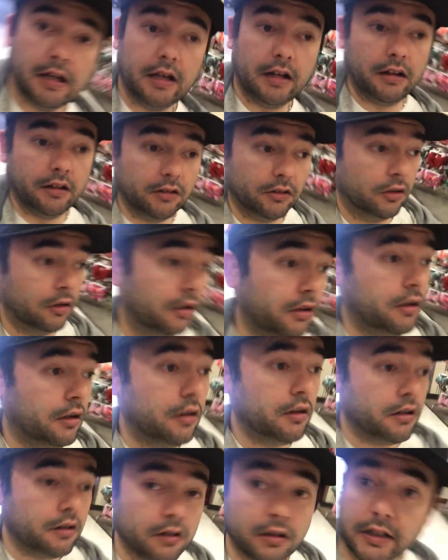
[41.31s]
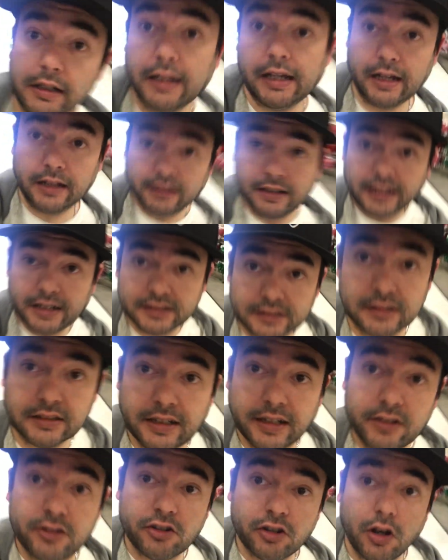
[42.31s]
had a long night last
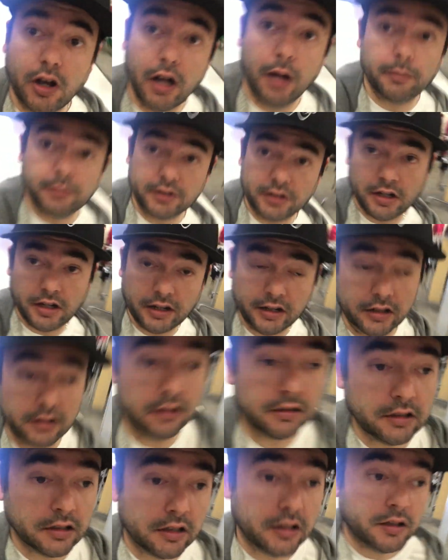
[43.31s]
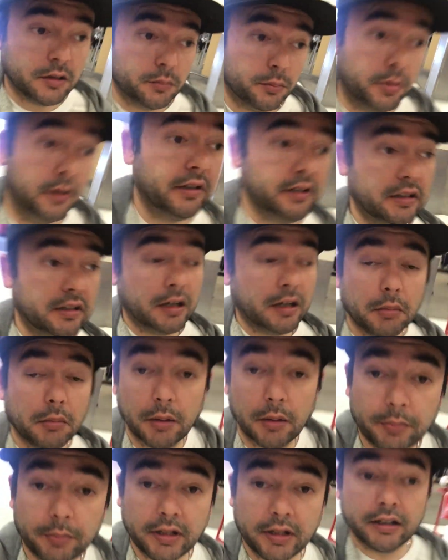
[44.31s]
night so I'm tired but I'm
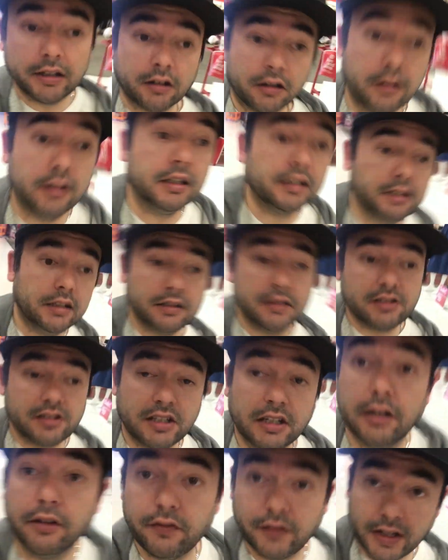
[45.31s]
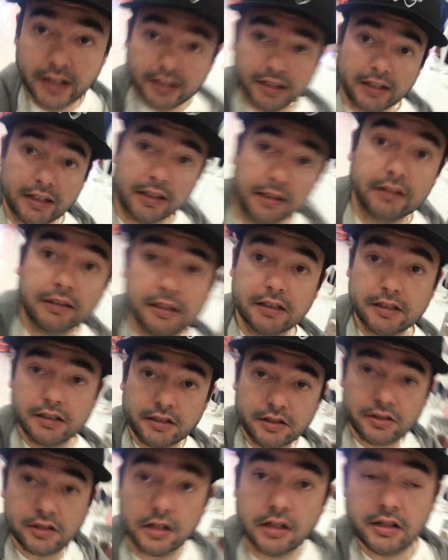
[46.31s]
up early seeing if I can get
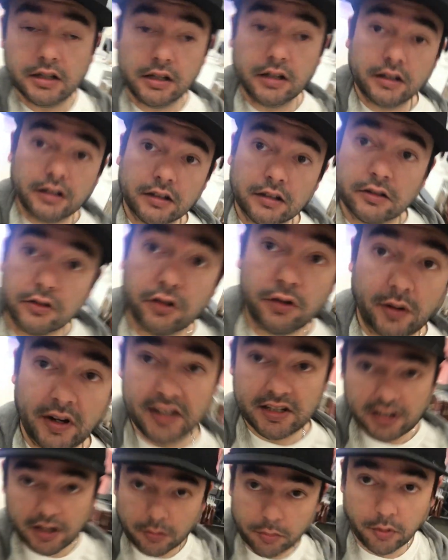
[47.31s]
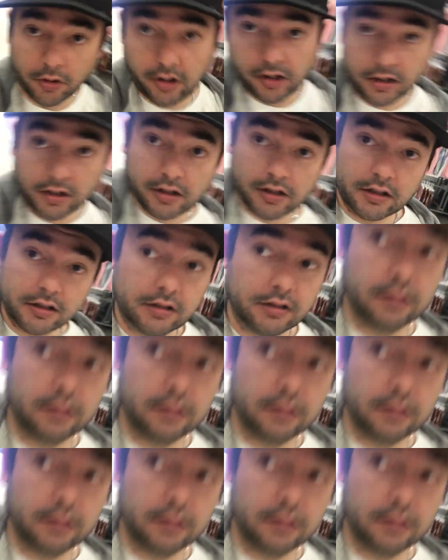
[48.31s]
this Jurassic Park